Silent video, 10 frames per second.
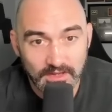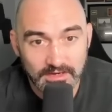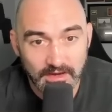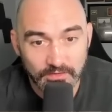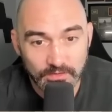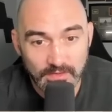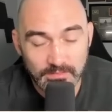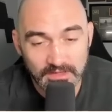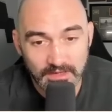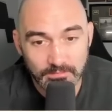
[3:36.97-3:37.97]
Now, you may
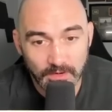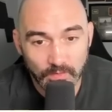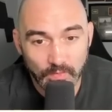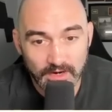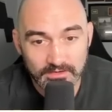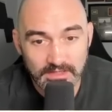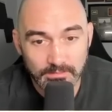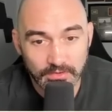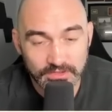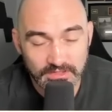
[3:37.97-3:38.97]
be like, Paul, why aren't they
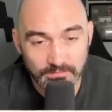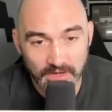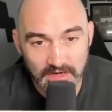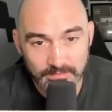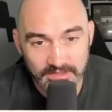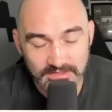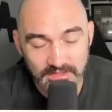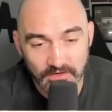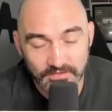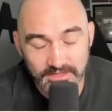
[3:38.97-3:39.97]
pushing in Bakhmut
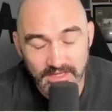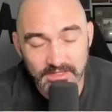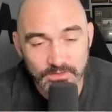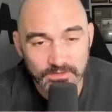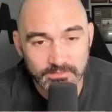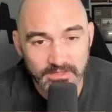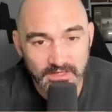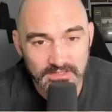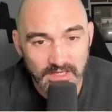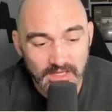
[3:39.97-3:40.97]
itself? And the answer is
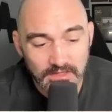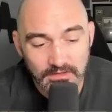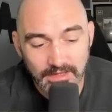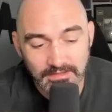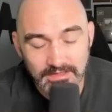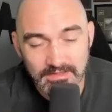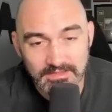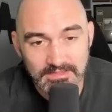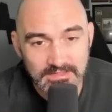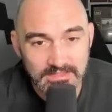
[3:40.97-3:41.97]
because likely
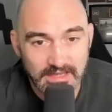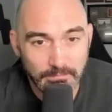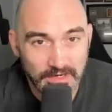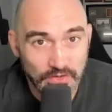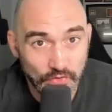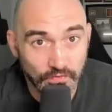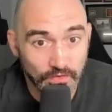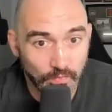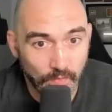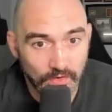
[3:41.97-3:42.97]
this is a
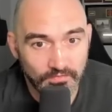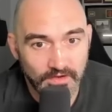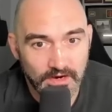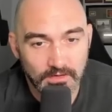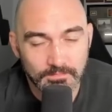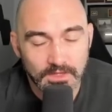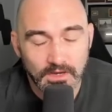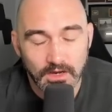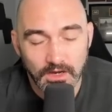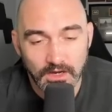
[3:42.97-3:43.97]
maneuver warfare
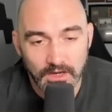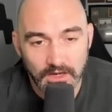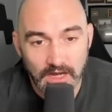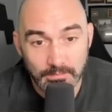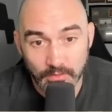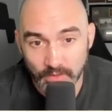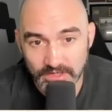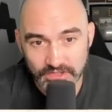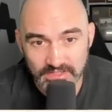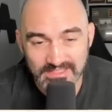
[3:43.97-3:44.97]

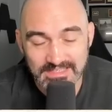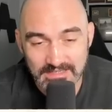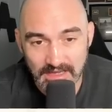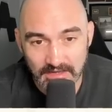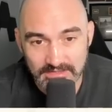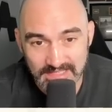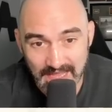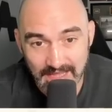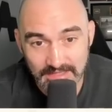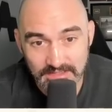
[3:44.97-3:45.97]
operation.
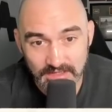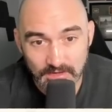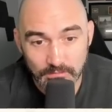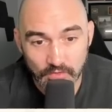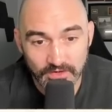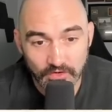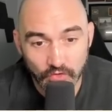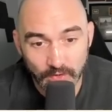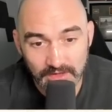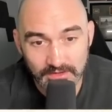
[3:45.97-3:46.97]
Tanks moving
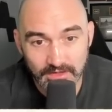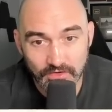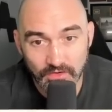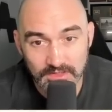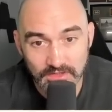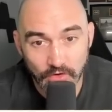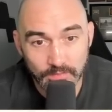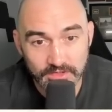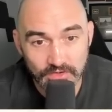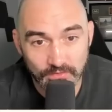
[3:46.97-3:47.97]
quickly across
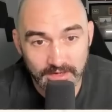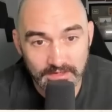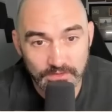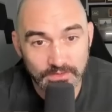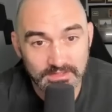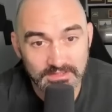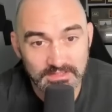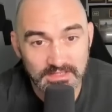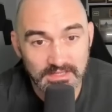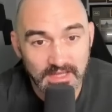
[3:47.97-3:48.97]
open terrain. You can
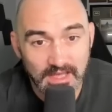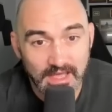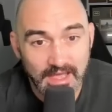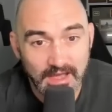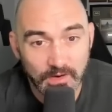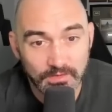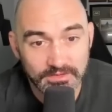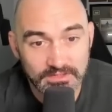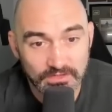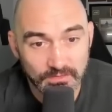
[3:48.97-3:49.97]
see how
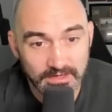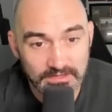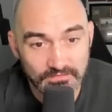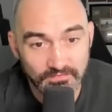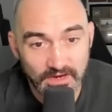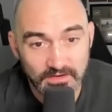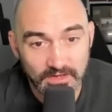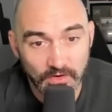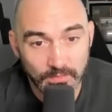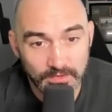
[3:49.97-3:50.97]
this terrain is
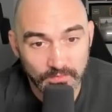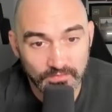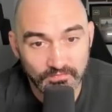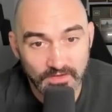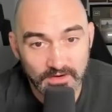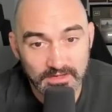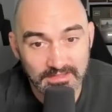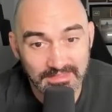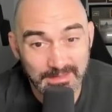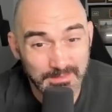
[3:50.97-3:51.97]
very open with very
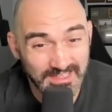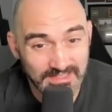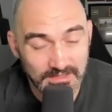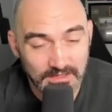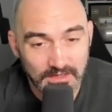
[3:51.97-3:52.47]
limited